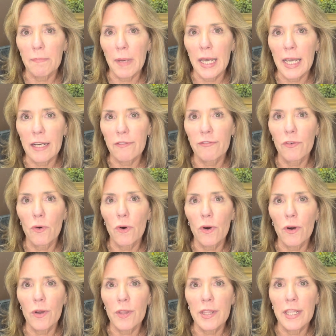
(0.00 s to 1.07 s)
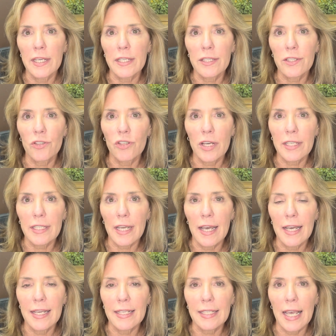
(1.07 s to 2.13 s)
made for this just
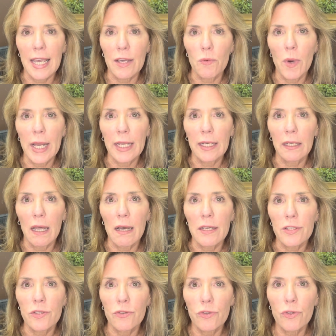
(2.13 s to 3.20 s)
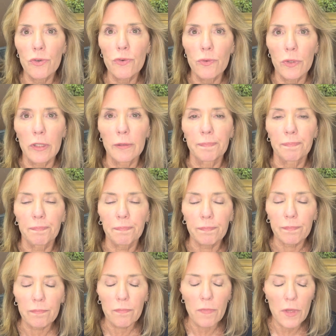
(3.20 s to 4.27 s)
as a weight loss tool.
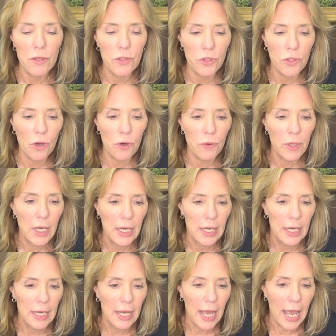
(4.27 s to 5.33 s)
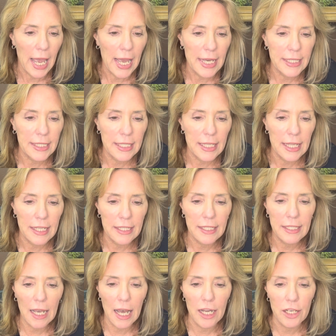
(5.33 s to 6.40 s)
So as
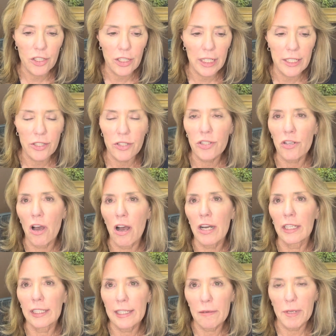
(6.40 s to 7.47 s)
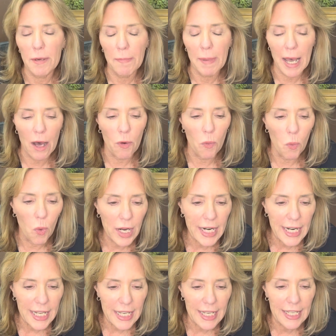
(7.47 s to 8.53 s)
such, let's just talk a little bit about what
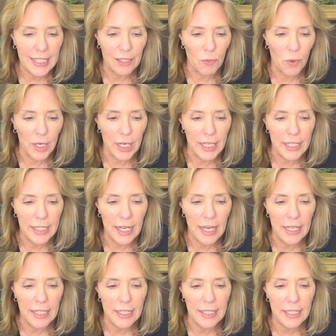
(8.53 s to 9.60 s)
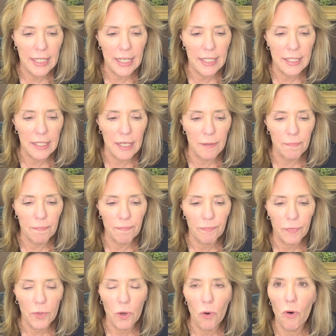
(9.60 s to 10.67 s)
it is and what it does. It's a
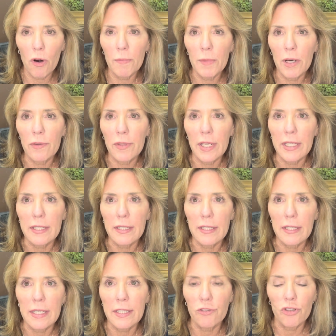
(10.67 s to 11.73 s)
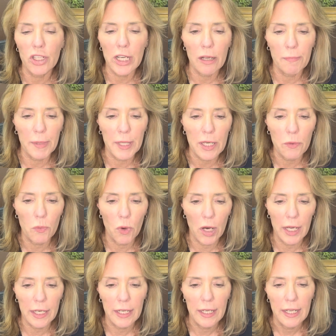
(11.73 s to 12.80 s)
hormone that's this
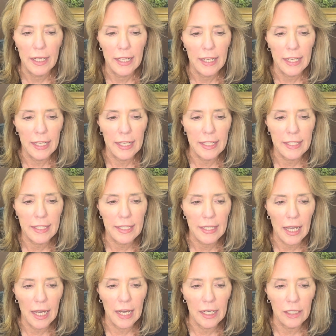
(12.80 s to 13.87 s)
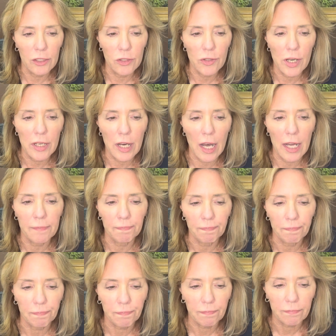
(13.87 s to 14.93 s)
GLP-1. It's a
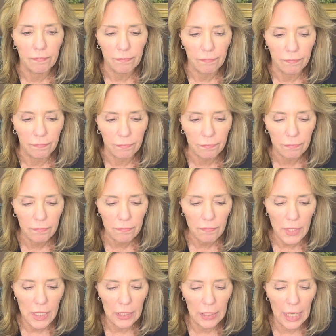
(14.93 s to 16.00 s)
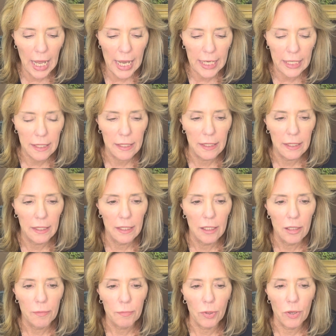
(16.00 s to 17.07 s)
glucagon-like
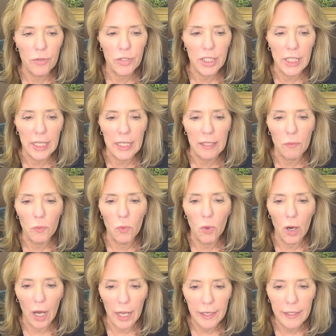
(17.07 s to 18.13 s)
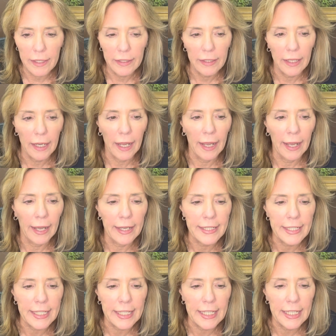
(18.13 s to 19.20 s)
protein 1,
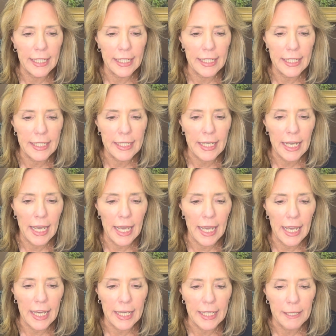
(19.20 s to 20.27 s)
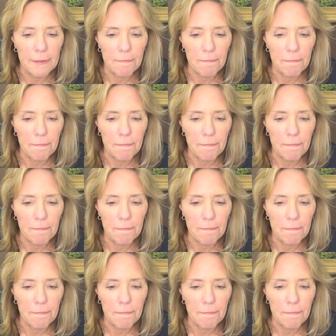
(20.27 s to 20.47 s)
and it is a